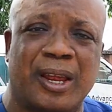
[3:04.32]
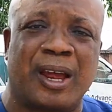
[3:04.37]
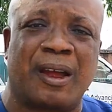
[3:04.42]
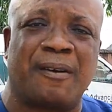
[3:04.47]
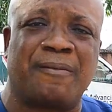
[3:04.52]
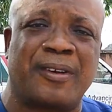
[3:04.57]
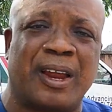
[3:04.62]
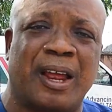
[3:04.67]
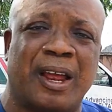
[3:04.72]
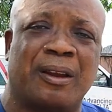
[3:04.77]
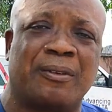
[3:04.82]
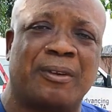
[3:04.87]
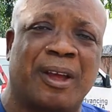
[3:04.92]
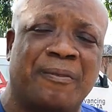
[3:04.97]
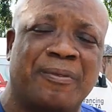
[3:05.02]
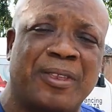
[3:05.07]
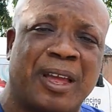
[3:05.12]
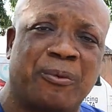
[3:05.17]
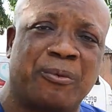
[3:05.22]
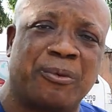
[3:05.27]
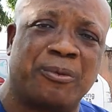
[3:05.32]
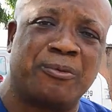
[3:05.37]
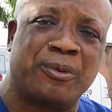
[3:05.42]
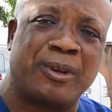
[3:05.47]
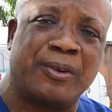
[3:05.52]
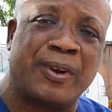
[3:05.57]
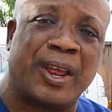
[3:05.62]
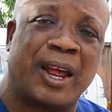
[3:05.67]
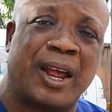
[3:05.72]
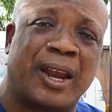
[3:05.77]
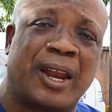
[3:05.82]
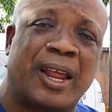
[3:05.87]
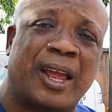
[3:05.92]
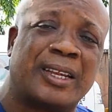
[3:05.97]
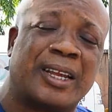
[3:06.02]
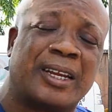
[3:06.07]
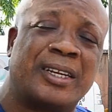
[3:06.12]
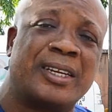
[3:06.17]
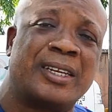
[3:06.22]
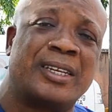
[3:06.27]
after we
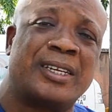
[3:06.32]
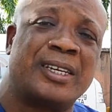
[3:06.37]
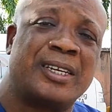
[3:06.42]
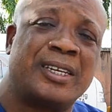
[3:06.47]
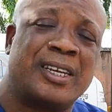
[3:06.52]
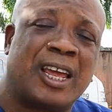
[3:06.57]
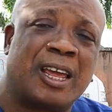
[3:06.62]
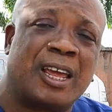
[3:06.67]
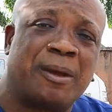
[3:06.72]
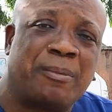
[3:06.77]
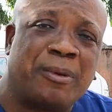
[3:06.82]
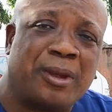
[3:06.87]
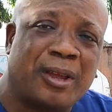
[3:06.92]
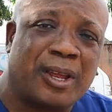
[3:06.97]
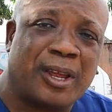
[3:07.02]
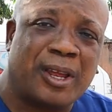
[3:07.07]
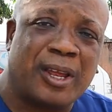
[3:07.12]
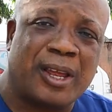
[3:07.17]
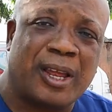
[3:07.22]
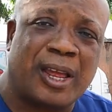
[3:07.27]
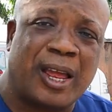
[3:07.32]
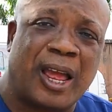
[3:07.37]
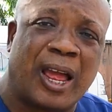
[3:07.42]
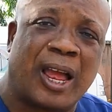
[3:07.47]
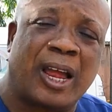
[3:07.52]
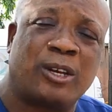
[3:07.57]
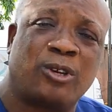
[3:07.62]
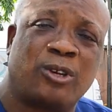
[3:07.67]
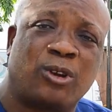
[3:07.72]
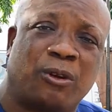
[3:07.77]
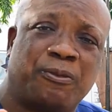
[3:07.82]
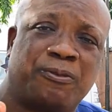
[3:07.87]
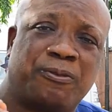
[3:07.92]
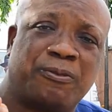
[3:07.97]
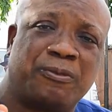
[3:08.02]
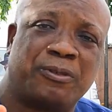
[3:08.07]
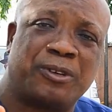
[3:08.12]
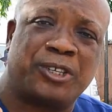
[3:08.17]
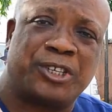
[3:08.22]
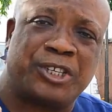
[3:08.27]
realized that he did them out of
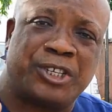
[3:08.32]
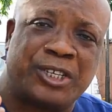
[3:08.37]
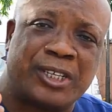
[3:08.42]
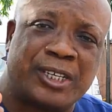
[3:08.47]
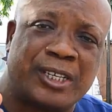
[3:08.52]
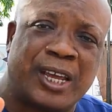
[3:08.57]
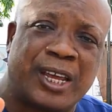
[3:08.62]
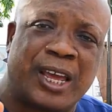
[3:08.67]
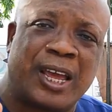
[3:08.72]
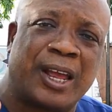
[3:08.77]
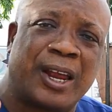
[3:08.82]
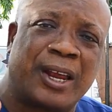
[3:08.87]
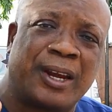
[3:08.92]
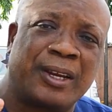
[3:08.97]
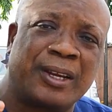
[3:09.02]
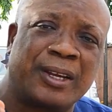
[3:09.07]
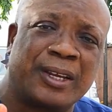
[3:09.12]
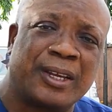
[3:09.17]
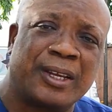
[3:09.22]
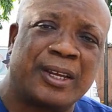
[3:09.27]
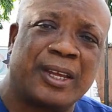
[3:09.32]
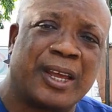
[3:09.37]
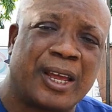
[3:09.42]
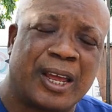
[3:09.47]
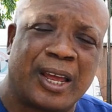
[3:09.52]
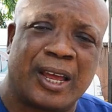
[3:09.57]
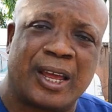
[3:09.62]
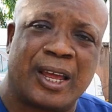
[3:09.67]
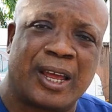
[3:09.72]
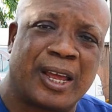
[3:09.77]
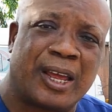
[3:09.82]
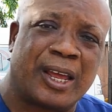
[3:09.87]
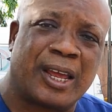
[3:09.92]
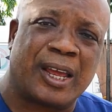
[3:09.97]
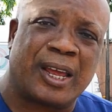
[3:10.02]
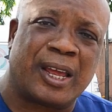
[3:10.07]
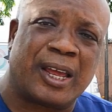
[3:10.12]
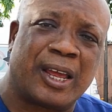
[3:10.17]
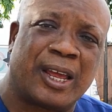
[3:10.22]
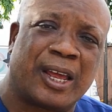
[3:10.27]
sheer
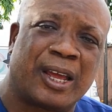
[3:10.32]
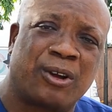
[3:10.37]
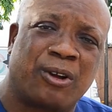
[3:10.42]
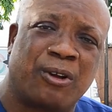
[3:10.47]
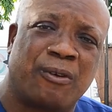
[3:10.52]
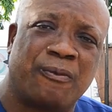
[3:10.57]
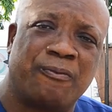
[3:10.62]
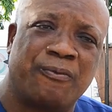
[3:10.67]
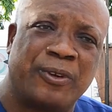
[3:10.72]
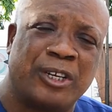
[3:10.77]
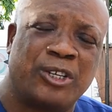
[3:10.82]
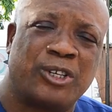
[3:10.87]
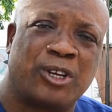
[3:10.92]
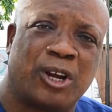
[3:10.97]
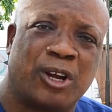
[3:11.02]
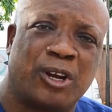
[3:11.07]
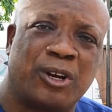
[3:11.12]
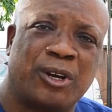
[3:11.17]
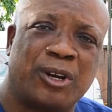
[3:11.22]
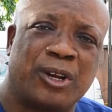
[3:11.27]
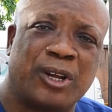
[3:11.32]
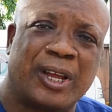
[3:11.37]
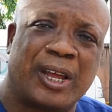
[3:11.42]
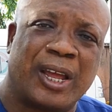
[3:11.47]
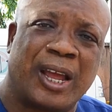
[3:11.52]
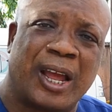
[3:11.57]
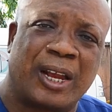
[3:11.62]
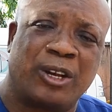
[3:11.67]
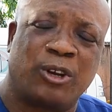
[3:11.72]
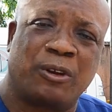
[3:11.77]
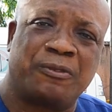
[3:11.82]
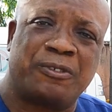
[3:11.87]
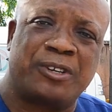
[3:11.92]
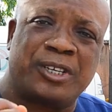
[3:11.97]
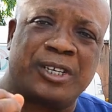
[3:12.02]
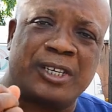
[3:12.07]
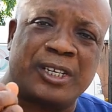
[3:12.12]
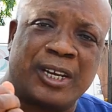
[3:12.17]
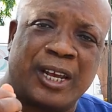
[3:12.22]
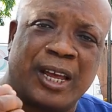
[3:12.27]
conviction, out of
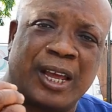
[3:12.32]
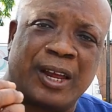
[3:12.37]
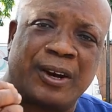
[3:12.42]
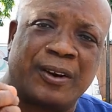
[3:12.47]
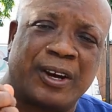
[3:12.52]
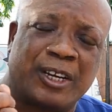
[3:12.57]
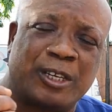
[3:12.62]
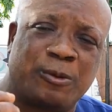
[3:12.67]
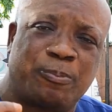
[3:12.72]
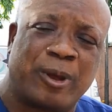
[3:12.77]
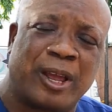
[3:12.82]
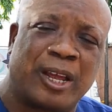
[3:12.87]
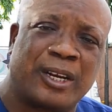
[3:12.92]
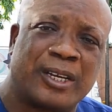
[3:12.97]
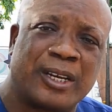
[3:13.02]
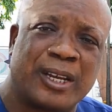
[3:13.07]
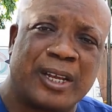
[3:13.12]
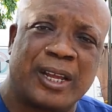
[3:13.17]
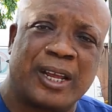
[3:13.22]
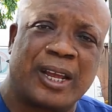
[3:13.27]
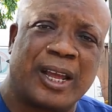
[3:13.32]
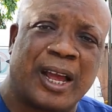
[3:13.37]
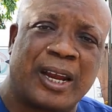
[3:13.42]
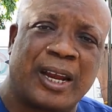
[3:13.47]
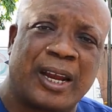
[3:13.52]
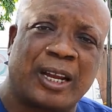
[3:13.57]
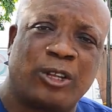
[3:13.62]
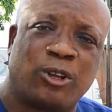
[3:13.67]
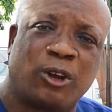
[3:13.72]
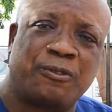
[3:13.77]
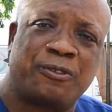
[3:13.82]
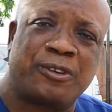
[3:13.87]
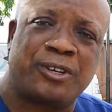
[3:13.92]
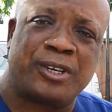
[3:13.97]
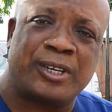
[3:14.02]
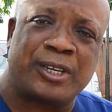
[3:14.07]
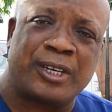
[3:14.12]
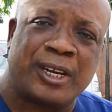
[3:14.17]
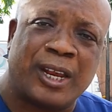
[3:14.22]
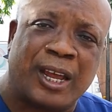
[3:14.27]
sheer respect, and out of
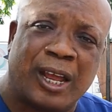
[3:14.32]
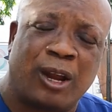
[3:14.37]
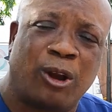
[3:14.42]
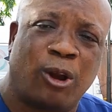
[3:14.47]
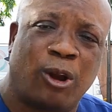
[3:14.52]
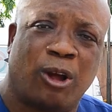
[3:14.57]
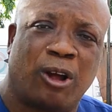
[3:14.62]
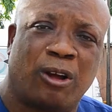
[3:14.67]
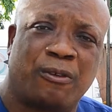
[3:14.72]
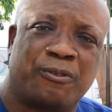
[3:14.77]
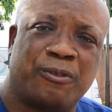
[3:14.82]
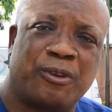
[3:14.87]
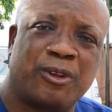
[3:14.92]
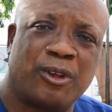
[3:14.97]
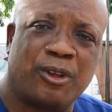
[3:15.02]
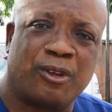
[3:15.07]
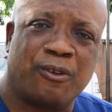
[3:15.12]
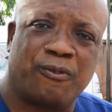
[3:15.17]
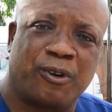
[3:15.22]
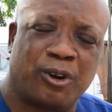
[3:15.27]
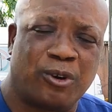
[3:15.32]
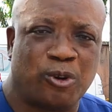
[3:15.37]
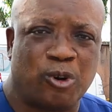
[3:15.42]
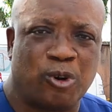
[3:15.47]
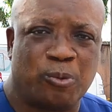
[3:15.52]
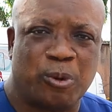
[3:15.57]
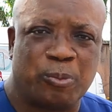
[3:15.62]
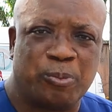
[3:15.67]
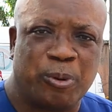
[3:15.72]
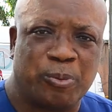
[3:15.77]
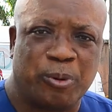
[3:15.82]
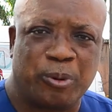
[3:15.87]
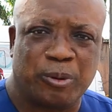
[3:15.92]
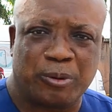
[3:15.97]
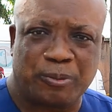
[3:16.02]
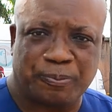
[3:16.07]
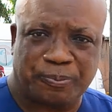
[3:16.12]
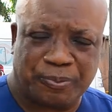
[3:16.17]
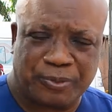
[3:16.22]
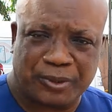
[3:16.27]
sheer love for the Robo people.
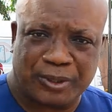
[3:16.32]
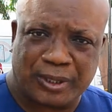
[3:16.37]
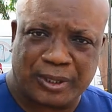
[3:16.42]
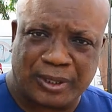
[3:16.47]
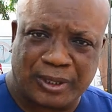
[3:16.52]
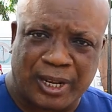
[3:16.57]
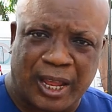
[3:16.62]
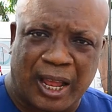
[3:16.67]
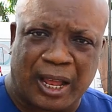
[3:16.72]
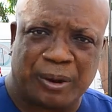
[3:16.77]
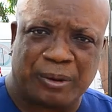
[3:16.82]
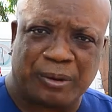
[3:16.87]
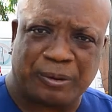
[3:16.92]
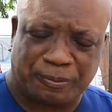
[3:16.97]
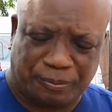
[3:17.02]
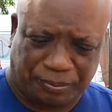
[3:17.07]
Now,